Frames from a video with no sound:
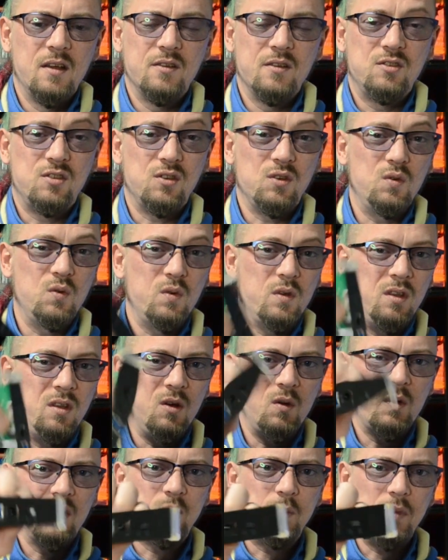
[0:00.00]
to
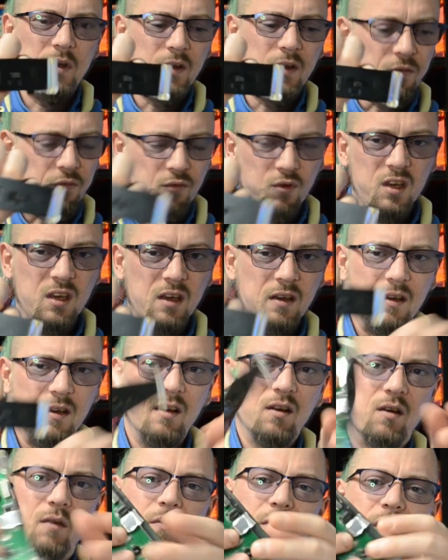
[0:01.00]
USB 3
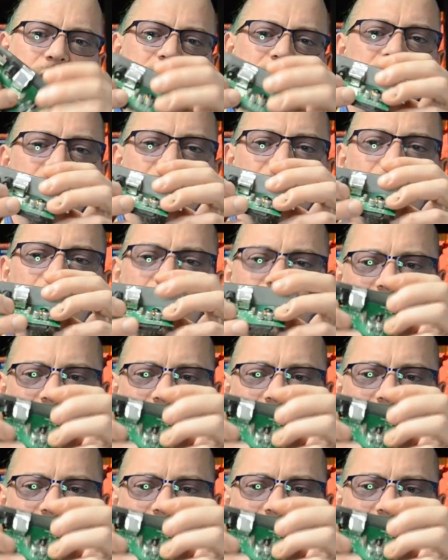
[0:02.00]
converter.